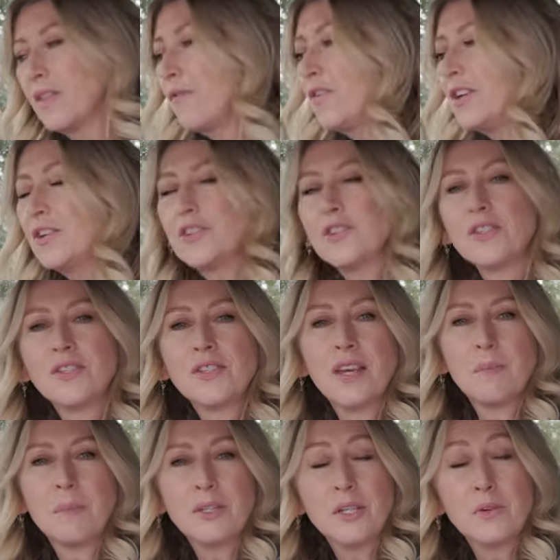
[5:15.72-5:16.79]
The finishes
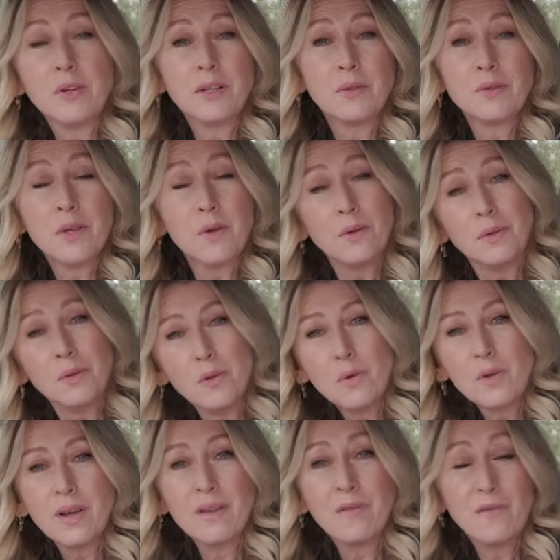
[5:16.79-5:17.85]
and materials all
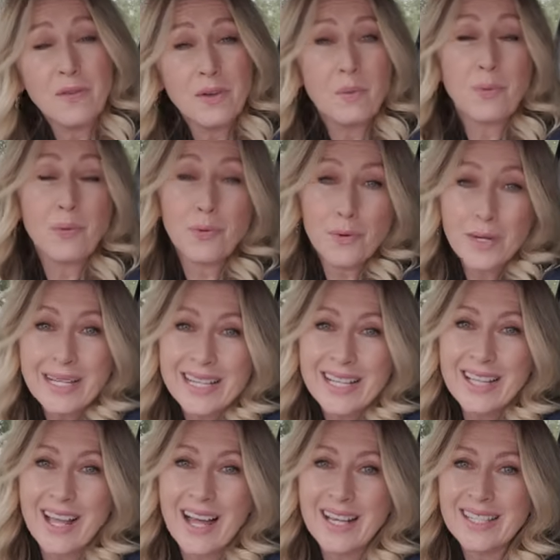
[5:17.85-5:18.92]
look and feel pretty
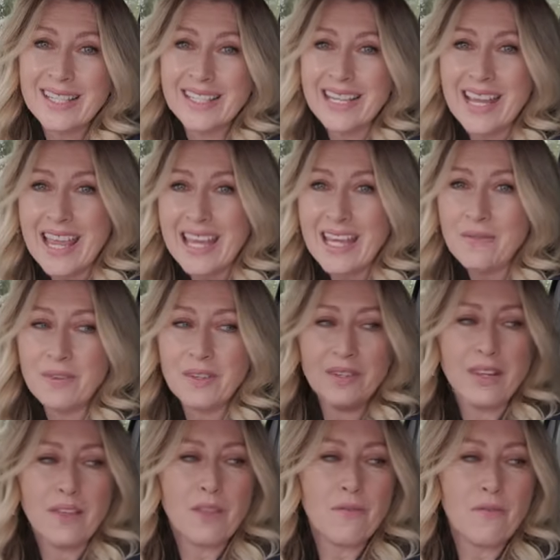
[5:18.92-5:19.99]
classy,
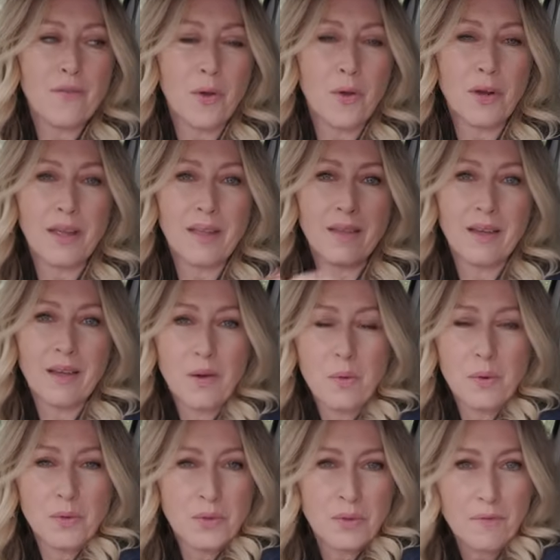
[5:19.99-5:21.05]
even the faux leather
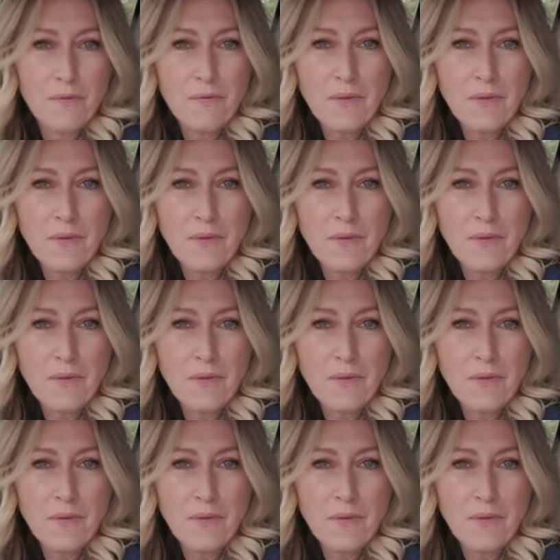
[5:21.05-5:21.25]
quilted